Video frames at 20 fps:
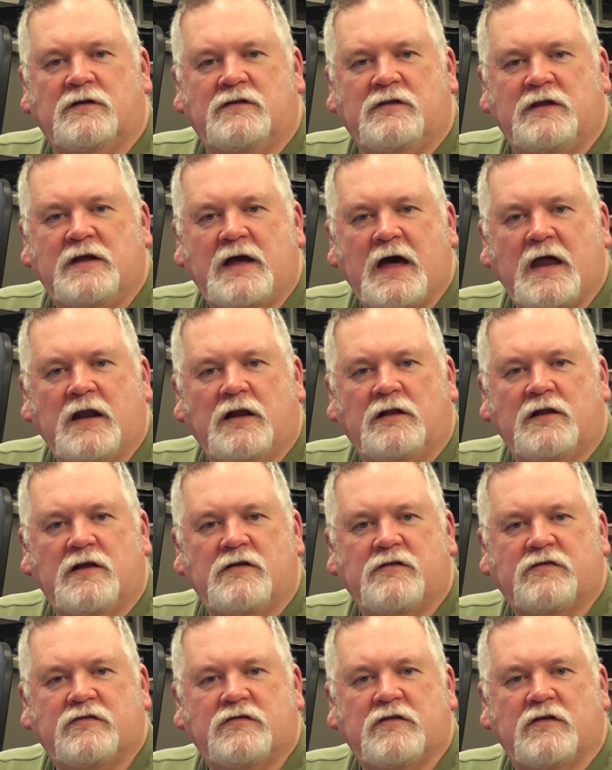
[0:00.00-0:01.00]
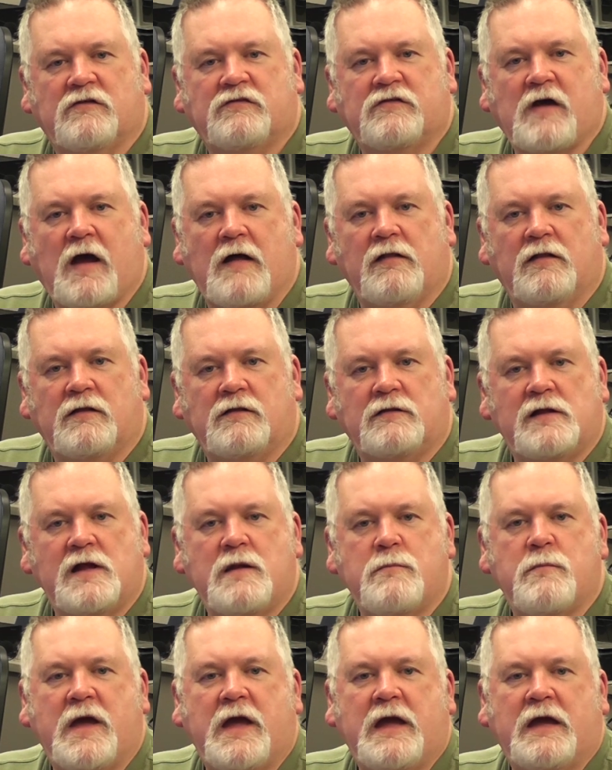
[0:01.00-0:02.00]
The analyst
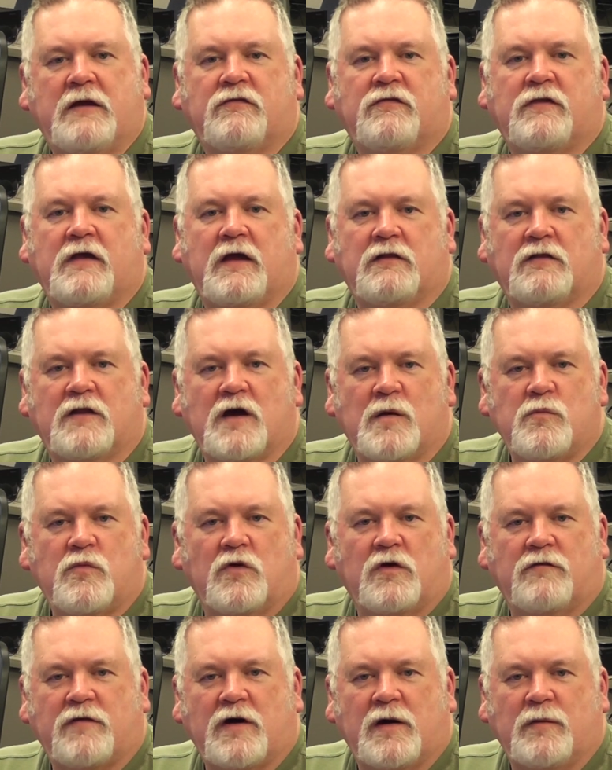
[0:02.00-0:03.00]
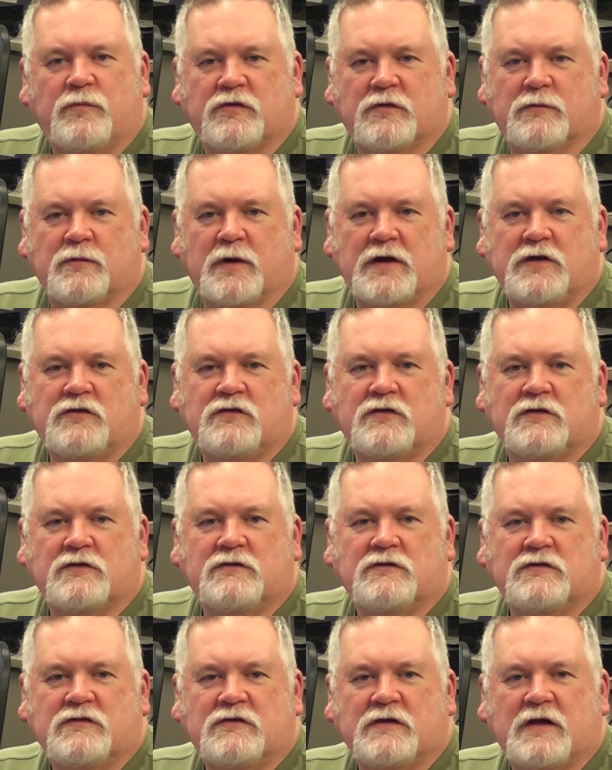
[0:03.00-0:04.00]
silently makes a number of
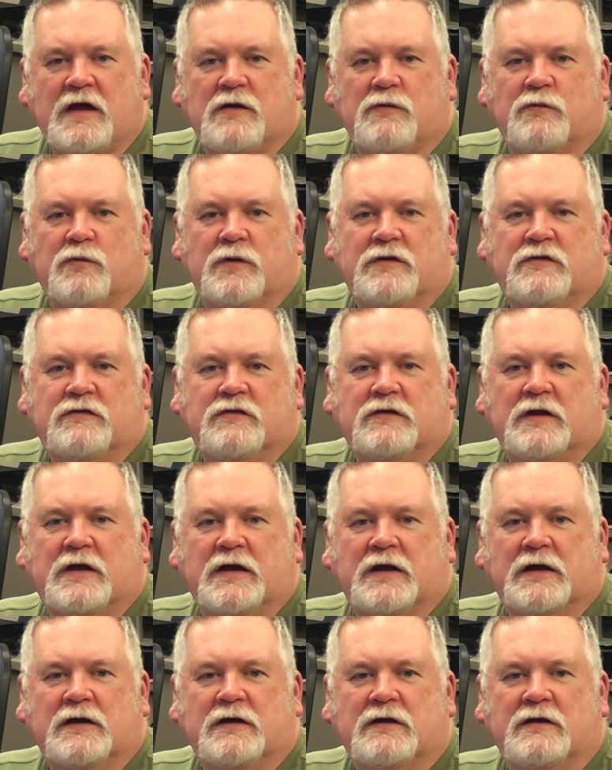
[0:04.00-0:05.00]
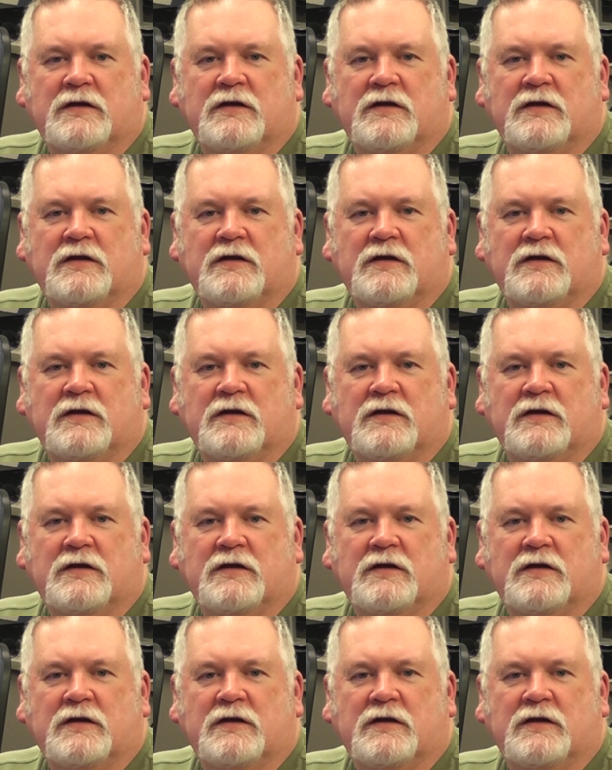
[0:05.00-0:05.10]
observations and reasoning.